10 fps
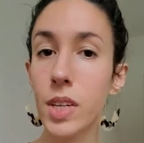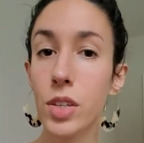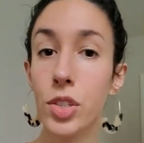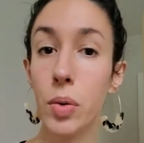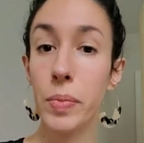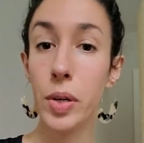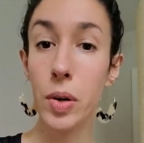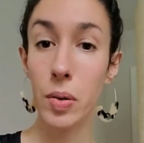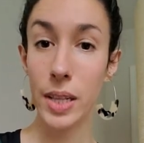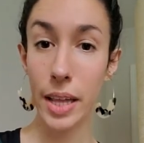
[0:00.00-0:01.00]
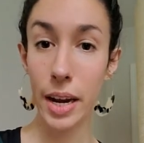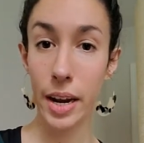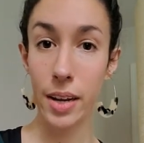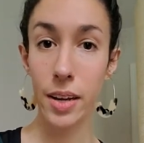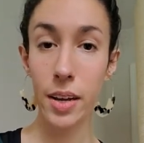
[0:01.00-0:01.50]
So
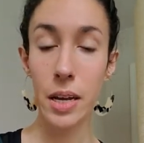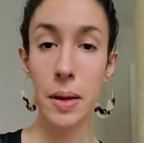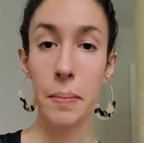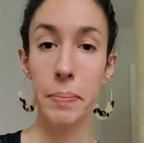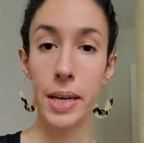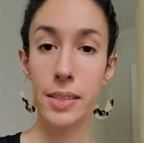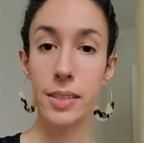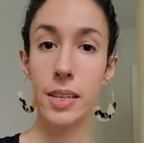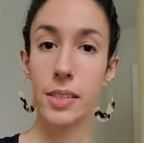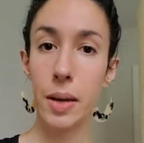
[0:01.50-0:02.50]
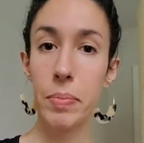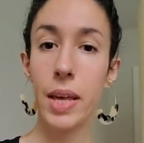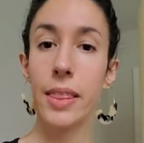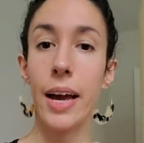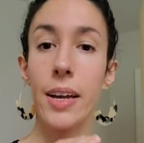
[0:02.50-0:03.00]
mucolytic means
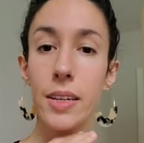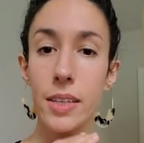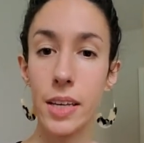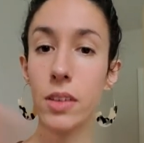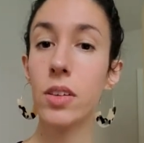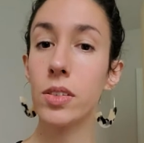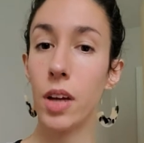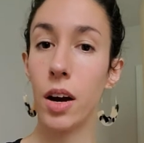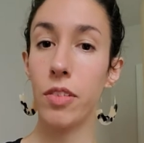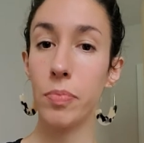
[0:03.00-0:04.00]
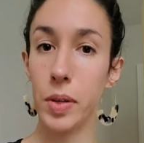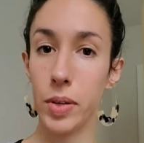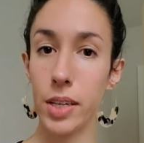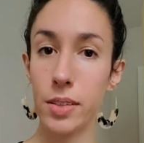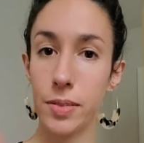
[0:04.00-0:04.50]
something that kills off
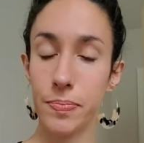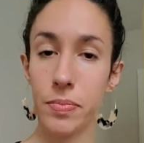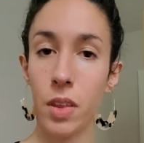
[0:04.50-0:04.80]
mucus.